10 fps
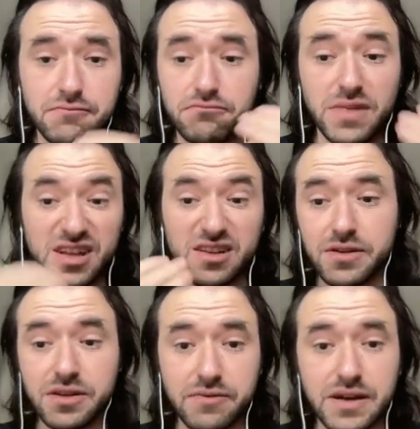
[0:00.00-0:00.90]

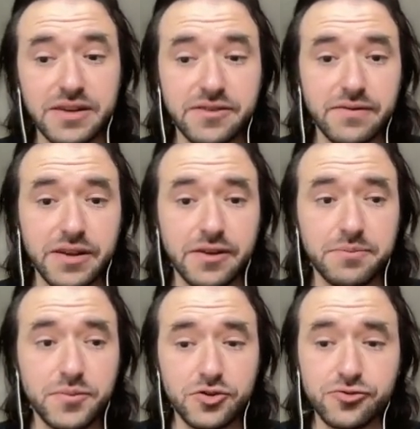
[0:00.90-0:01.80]
in a relatively
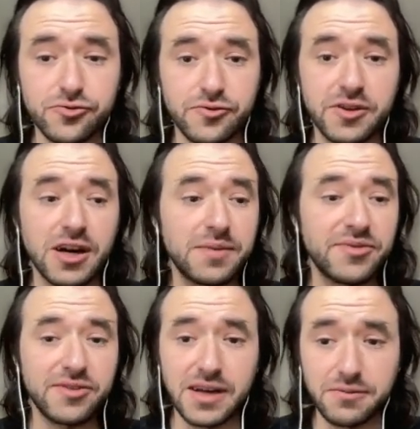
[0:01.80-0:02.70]
short time,
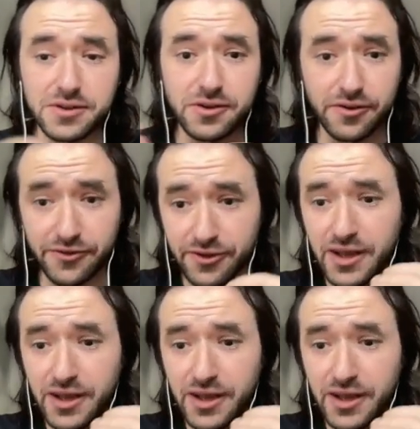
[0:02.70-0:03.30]
so that we don't